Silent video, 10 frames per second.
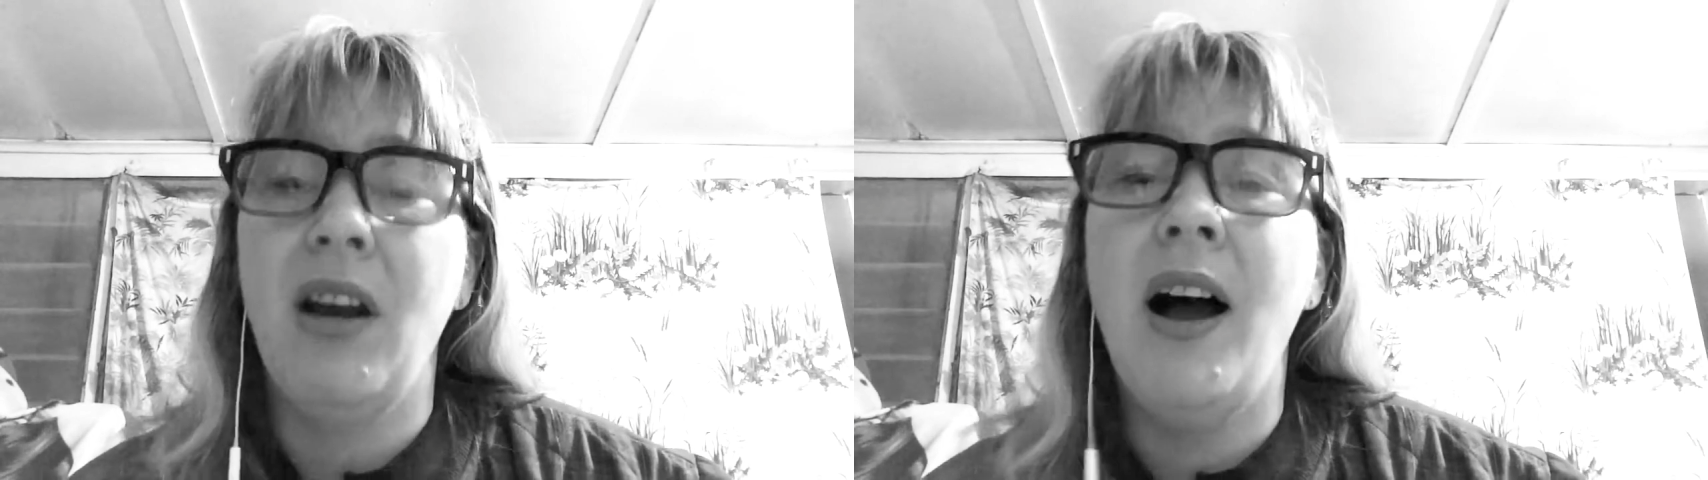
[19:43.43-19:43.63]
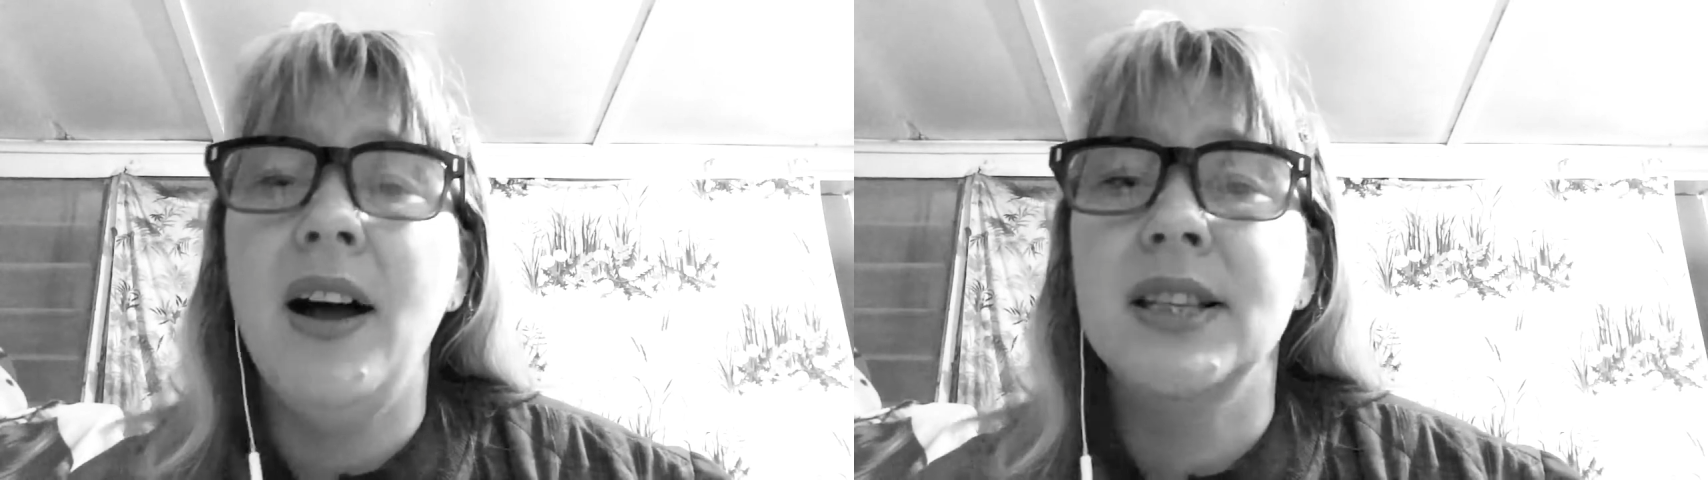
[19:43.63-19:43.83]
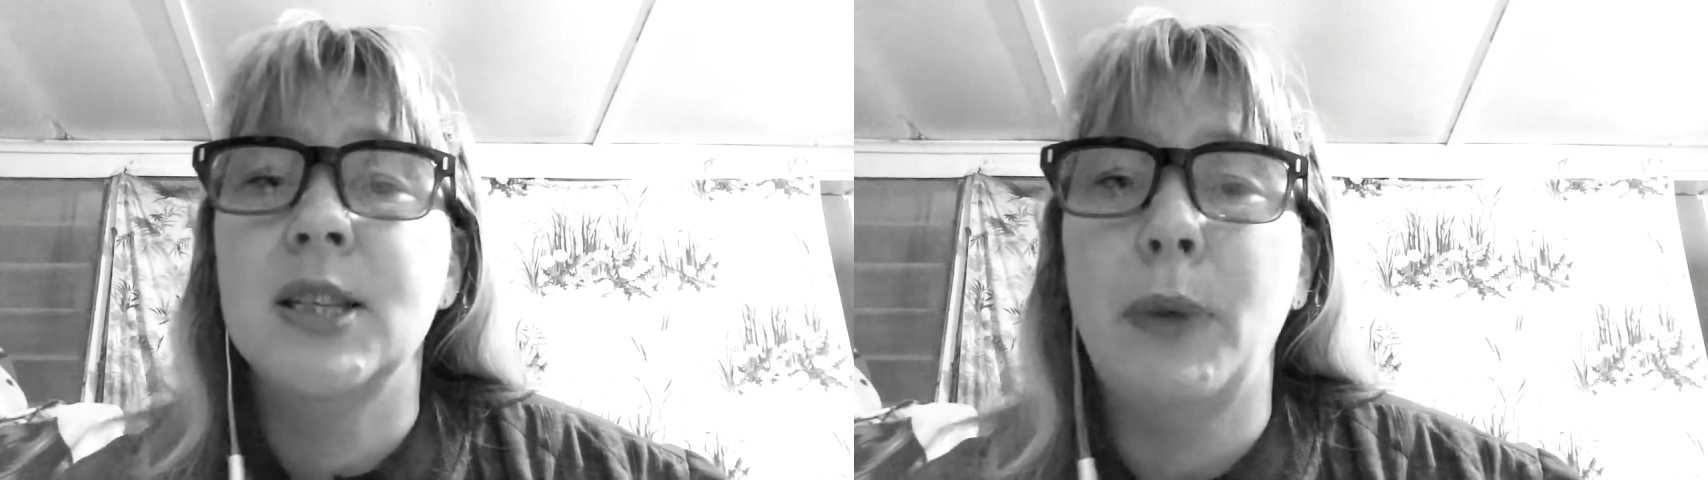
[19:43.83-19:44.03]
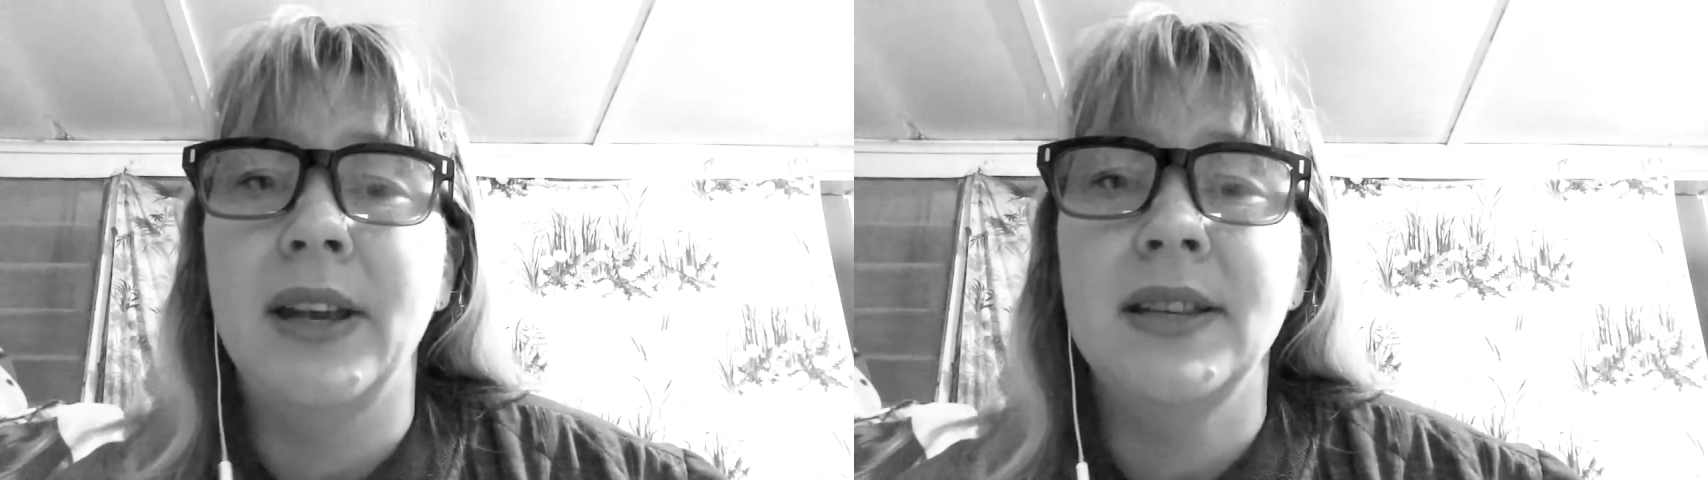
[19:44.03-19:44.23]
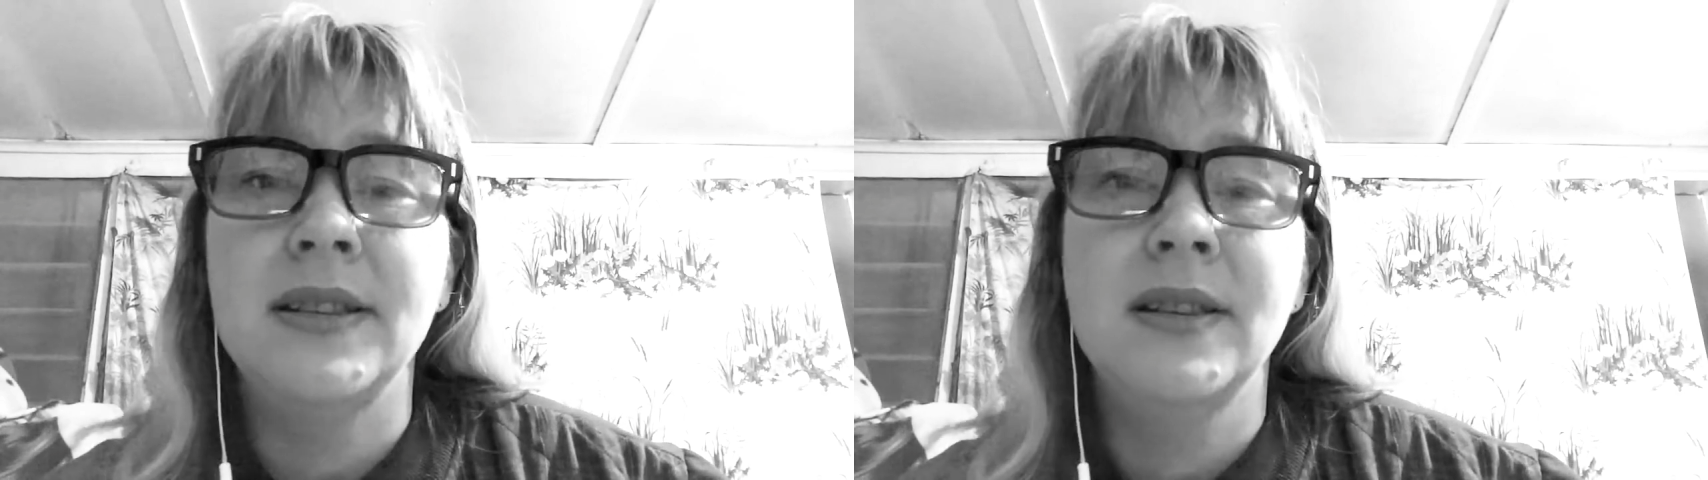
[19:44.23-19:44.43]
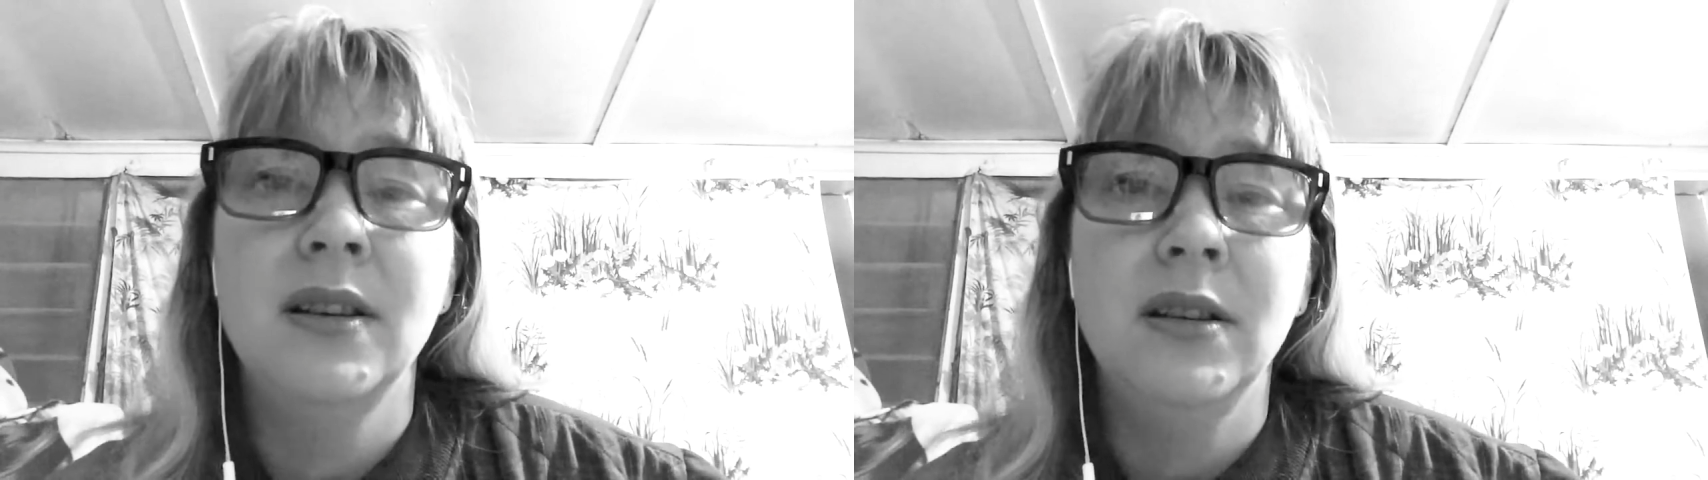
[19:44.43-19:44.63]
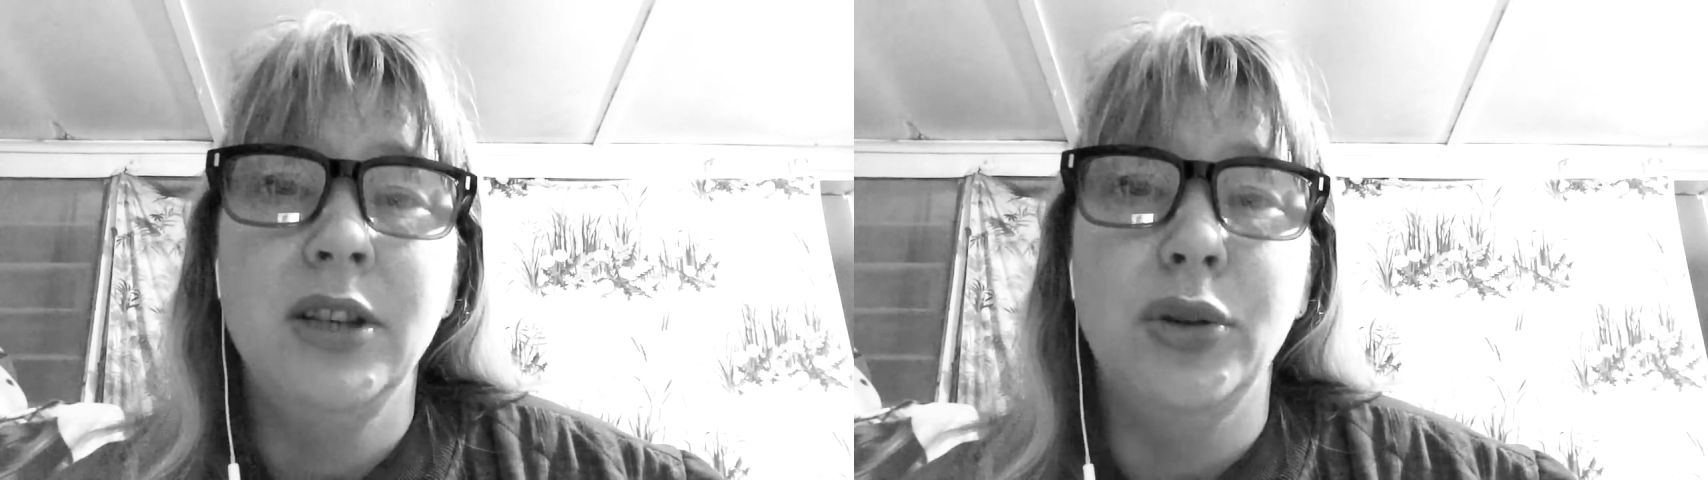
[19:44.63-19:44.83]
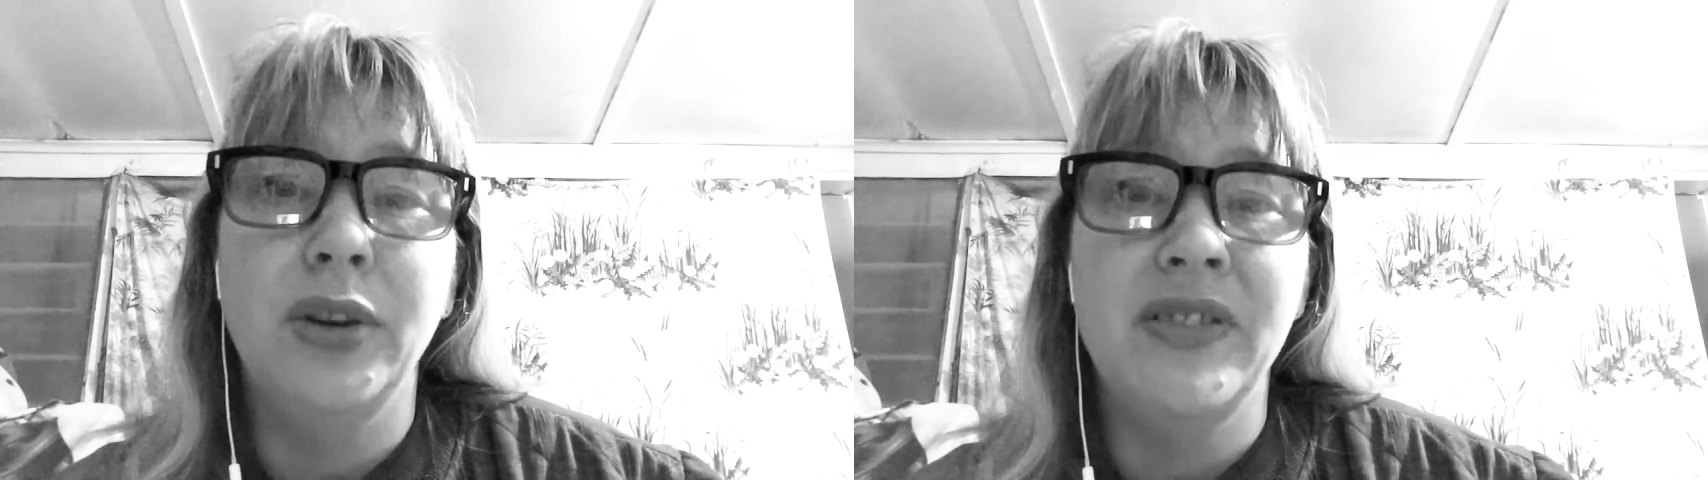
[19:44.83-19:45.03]
heart space,
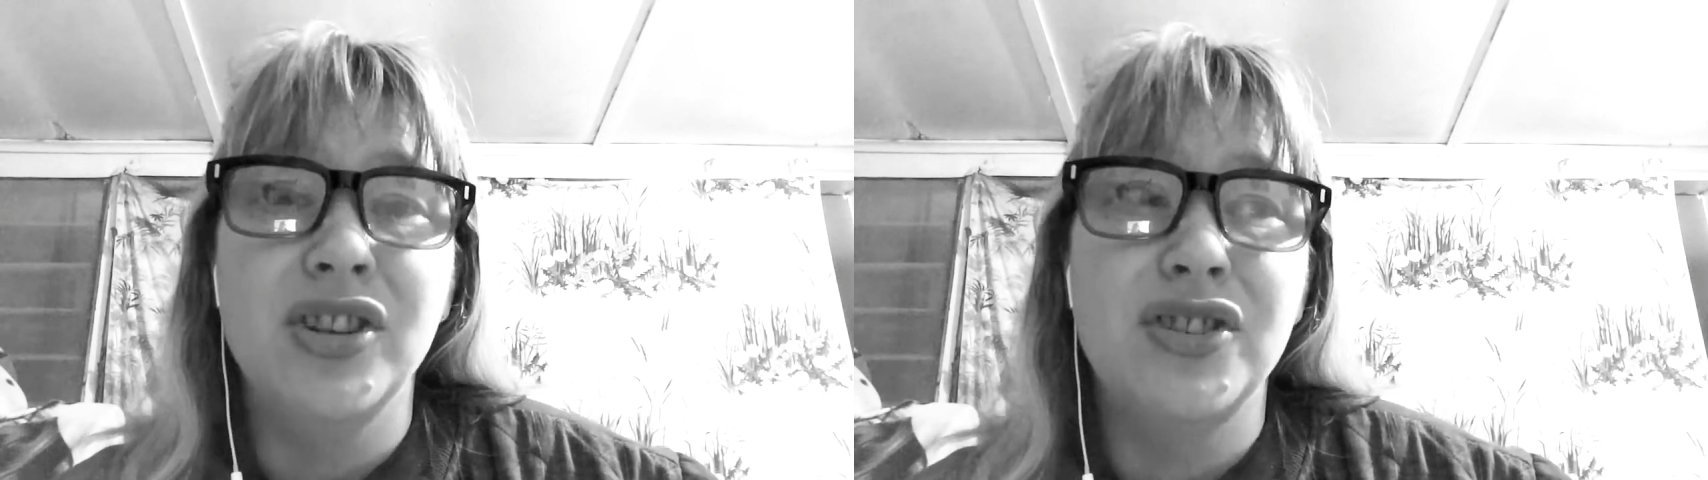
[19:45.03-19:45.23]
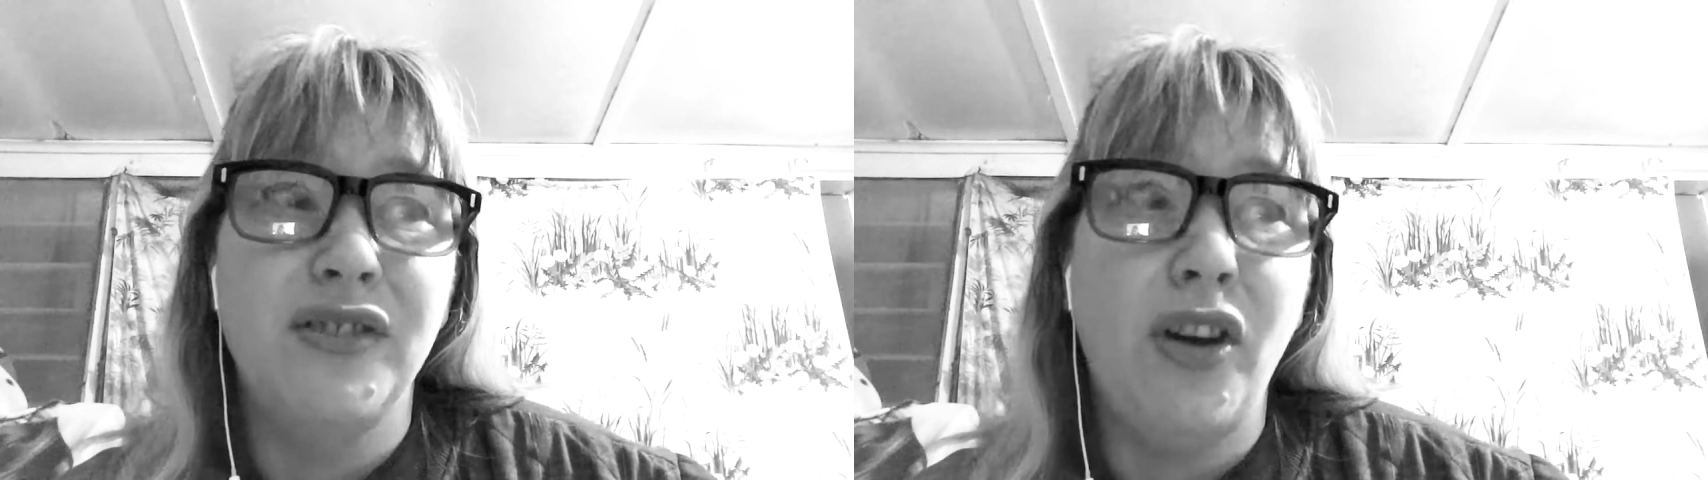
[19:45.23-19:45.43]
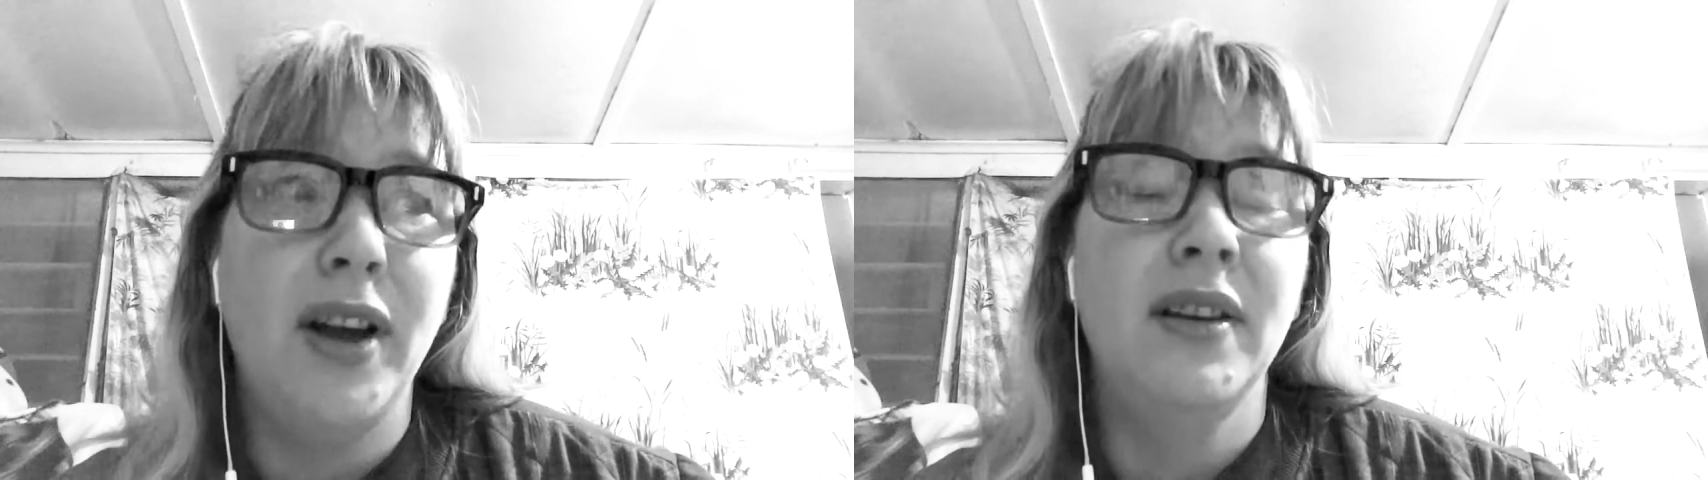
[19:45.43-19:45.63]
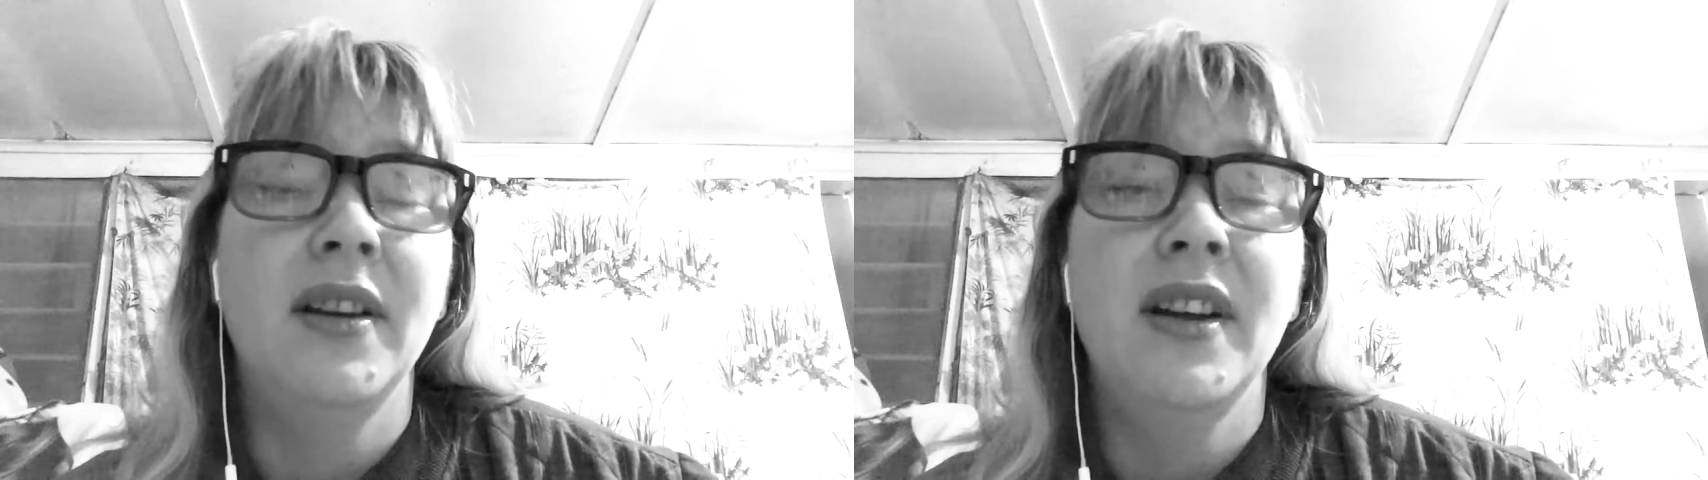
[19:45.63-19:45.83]
in the divine